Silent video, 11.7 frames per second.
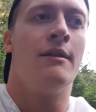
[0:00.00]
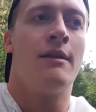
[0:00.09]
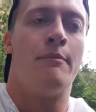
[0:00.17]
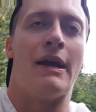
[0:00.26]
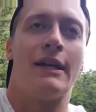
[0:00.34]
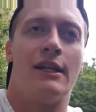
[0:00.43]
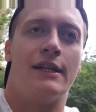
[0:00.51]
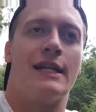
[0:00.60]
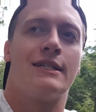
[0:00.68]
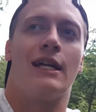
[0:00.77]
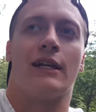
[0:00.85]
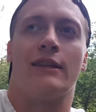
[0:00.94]
back in the
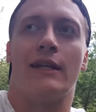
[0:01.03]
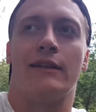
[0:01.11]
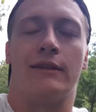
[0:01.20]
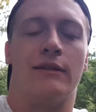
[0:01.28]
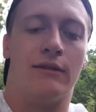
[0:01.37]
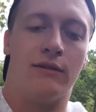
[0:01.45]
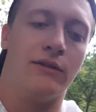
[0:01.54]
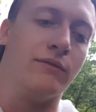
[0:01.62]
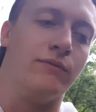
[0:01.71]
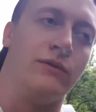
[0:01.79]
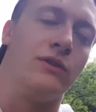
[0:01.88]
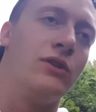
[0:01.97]
days, like that,
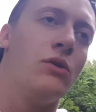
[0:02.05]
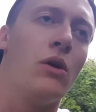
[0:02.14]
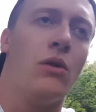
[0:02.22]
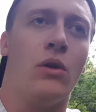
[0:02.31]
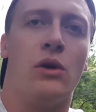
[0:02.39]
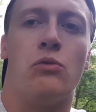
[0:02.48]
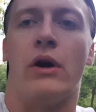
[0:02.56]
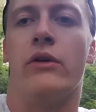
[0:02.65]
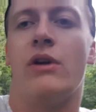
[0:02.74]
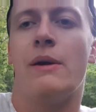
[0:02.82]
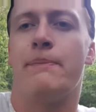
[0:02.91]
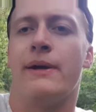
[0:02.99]
to do only 1
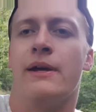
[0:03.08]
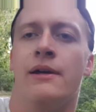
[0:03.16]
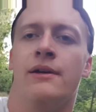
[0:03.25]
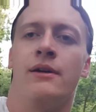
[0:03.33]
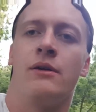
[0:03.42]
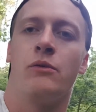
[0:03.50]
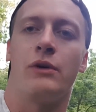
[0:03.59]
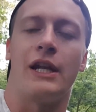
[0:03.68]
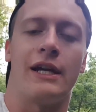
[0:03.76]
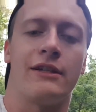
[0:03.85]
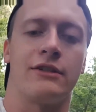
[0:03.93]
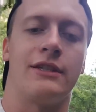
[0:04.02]
rep with that
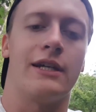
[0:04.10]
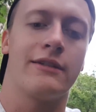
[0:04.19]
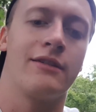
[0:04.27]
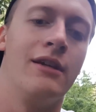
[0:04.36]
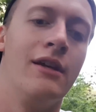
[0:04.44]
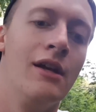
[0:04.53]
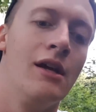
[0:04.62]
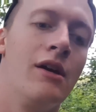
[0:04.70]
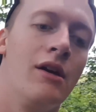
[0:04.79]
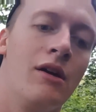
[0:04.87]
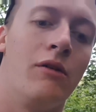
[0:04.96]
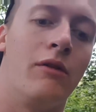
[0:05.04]
exercise
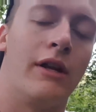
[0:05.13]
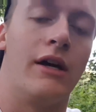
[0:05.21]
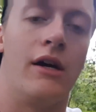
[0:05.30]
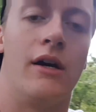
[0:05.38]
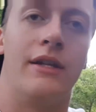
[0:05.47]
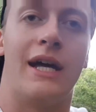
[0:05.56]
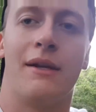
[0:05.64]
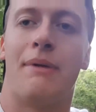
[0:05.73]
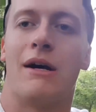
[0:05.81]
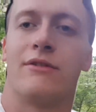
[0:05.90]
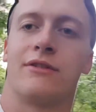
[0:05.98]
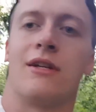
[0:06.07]
with 90
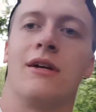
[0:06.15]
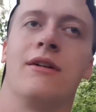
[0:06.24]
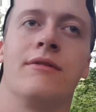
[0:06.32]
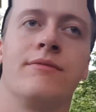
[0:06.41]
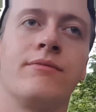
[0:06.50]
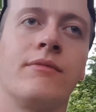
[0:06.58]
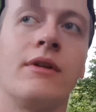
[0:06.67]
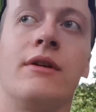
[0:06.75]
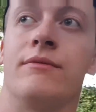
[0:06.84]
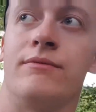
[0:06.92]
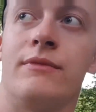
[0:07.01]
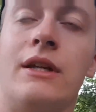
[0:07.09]
pounds,
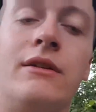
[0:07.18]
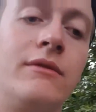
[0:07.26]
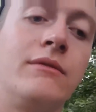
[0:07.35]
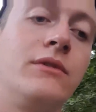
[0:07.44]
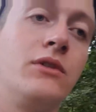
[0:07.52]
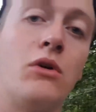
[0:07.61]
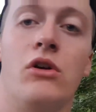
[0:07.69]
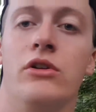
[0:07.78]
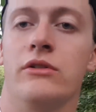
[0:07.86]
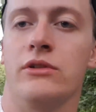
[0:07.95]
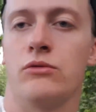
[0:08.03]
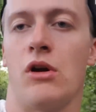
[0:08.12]
then you are a